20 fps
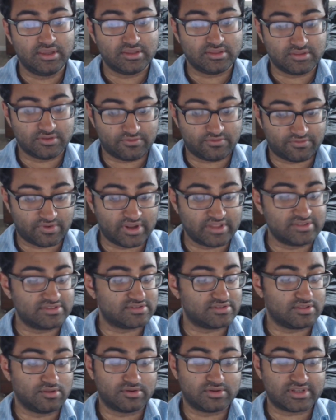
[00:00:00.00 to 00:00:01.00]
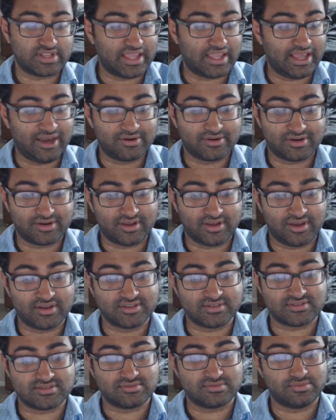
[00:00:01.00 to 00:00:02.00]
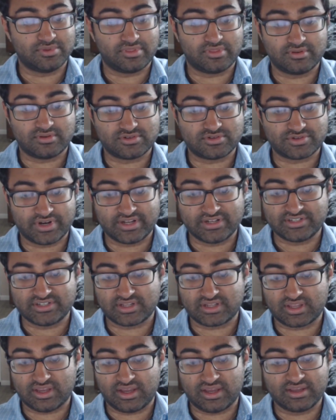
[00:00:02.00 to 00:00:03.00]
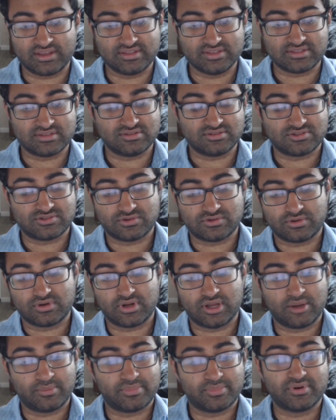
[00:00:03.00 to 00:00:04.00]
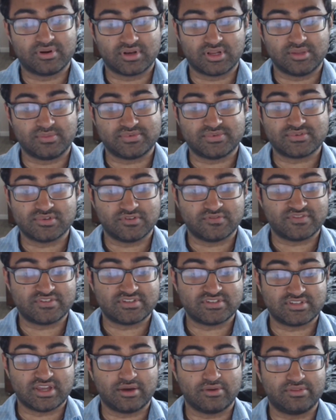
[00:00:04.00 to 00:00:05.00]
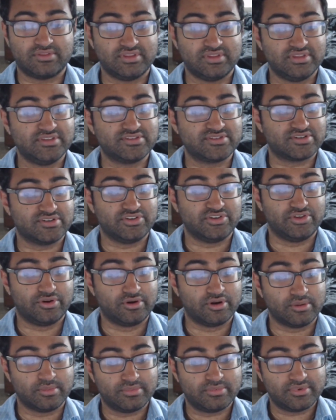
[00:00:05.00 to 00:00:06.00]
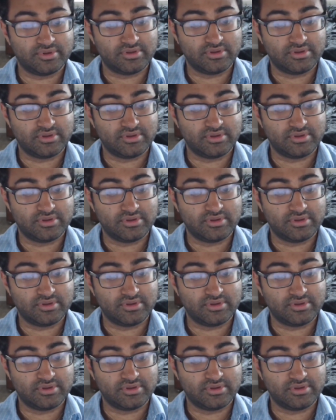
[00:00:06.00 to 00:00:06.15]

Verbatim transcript: The friends looked out at us with the tragic eyes and short upper lips of southeastern Europe.